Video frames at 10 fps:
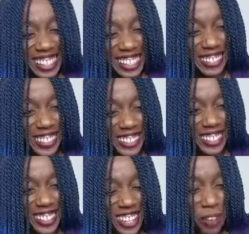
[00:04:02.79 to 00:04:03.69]
which
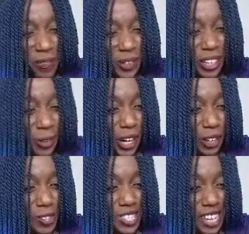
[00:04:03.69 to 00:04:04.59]
is definitely what I
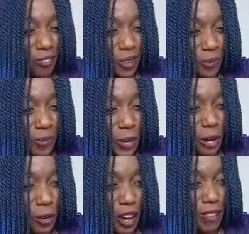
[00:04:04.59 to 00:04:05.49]
was saying
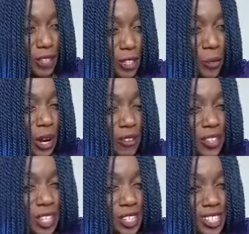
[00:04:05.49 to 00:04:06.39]
before. Wherever you, wherever
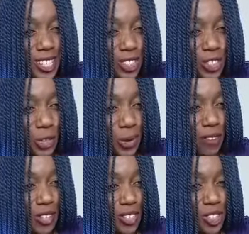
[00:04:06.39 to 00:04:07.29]
there's an issue,
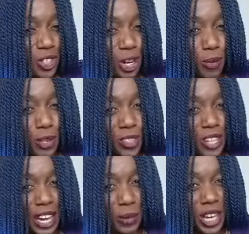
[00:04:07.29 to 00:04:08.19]
wherever there's trouble,
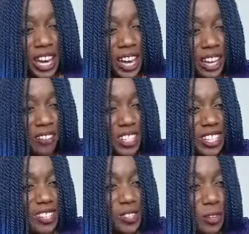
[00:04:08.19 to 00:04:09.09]
there we are.
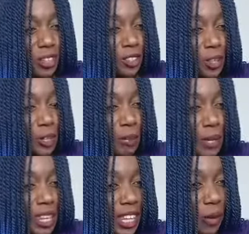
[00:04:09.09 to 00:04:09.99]
So could it be that